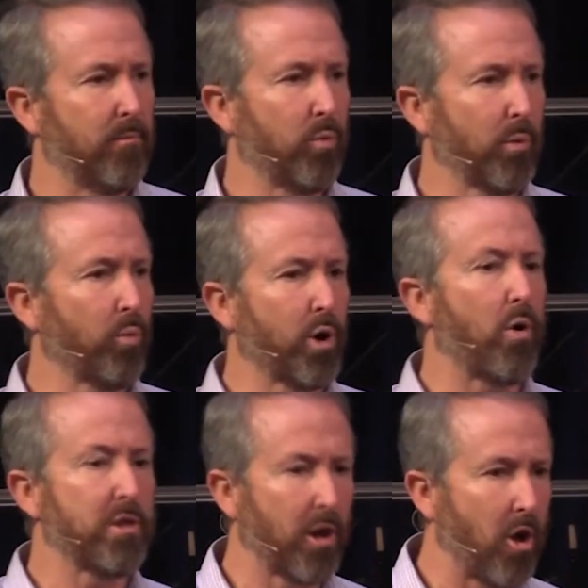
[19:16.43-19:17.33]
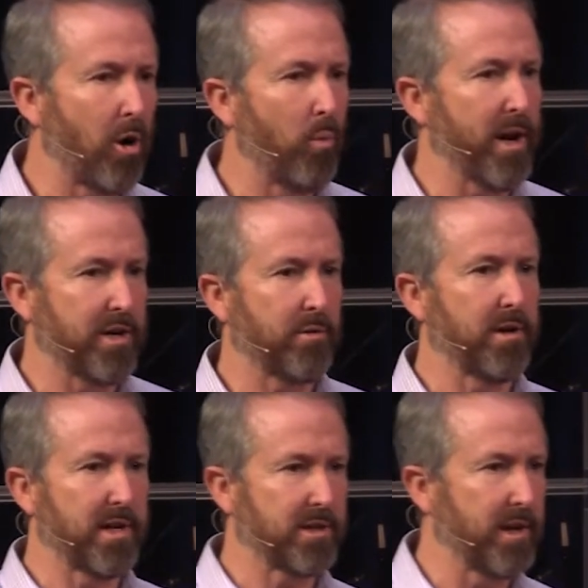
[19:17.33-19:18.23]
we're going the long way to our
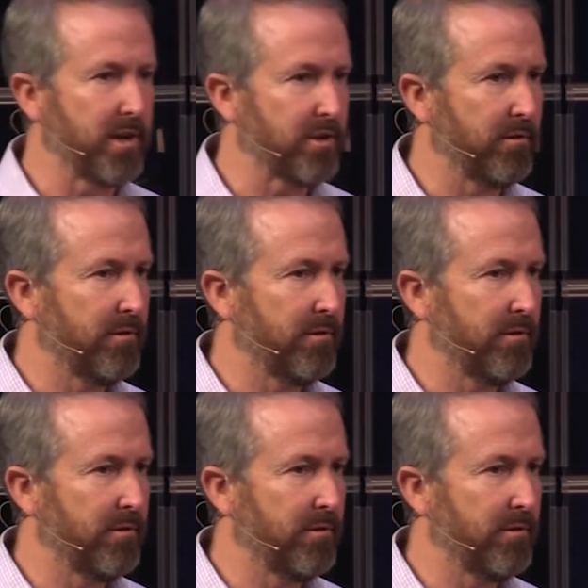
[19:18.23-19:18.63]
destination.